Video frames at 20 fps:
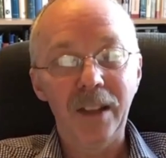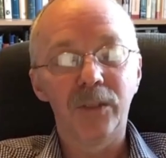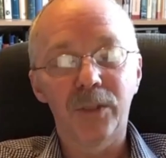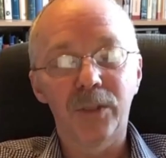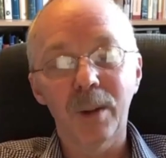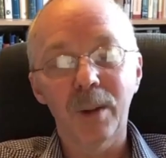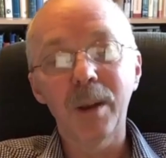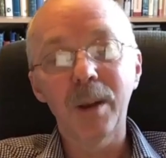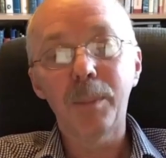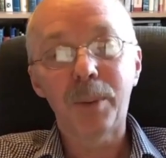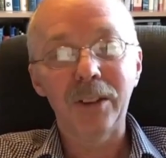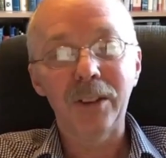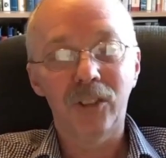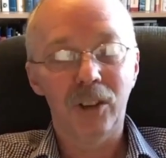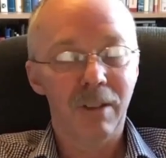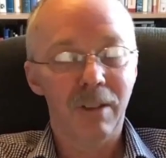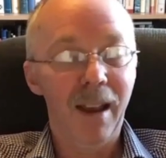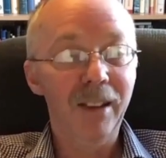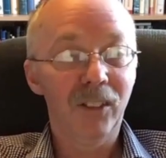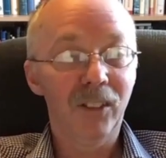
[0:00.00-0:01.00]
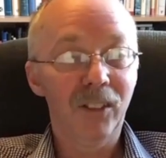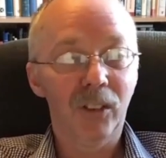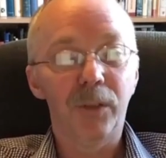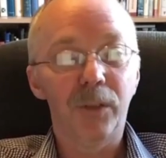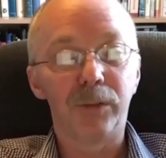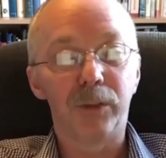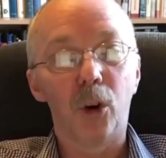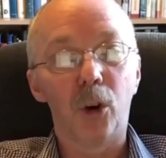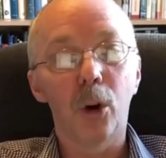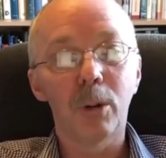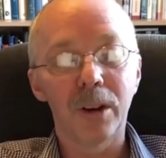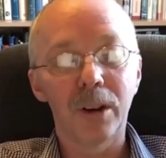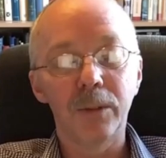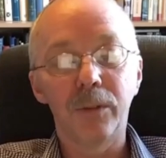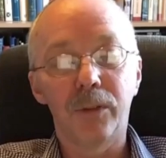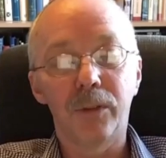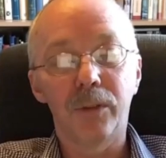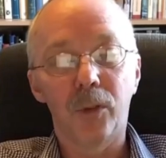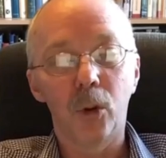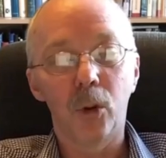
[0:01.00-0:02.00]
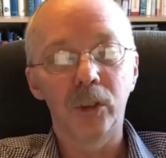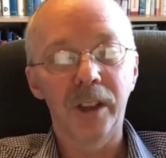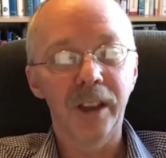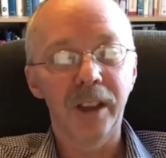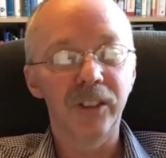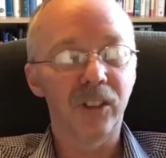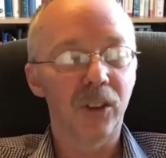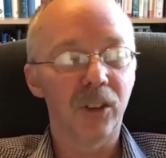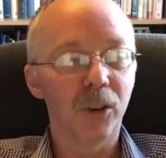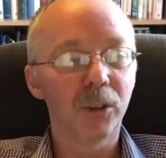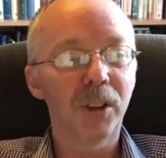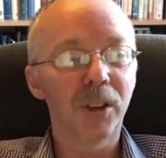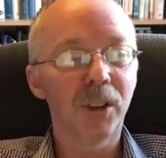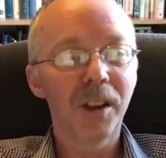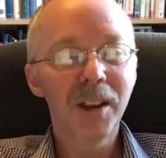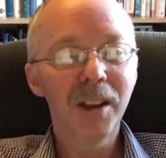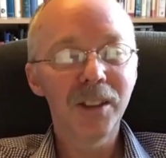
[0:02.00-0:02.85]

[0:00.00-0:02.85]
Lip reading: It's very picturesque. Flora and fauna is good.